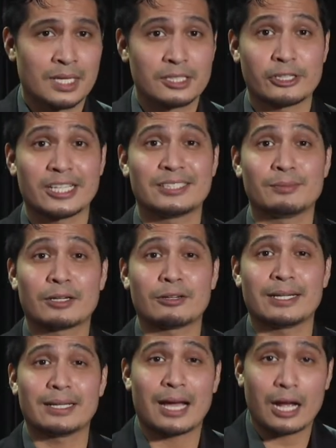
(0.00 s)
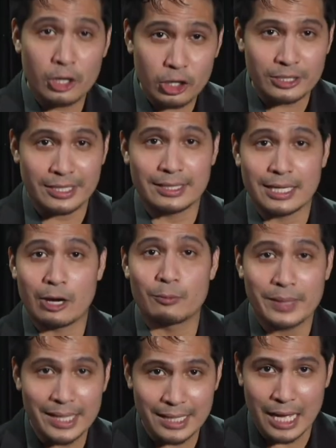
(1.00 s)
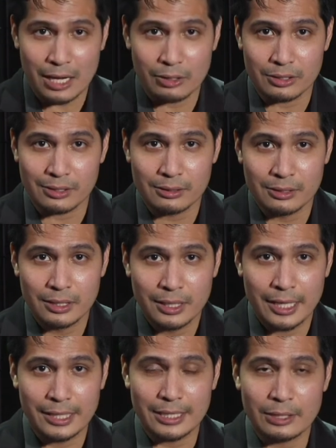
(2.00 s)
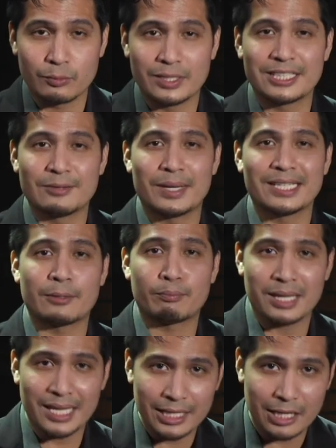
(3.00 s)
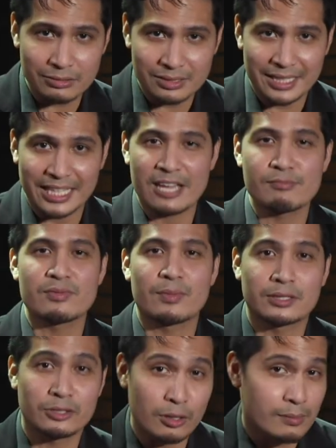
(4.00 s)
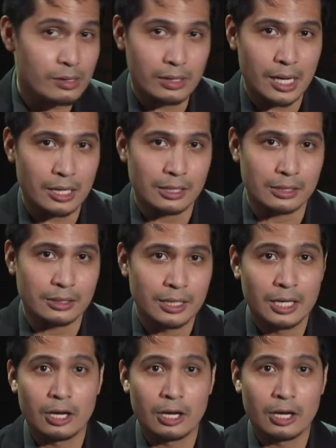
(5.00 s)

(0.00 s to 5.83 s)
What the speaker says: Tracy McGrady got hurt, then Yao Ming got hurt. And then when they made the playoffs, Dikembe Mutombo got hurt.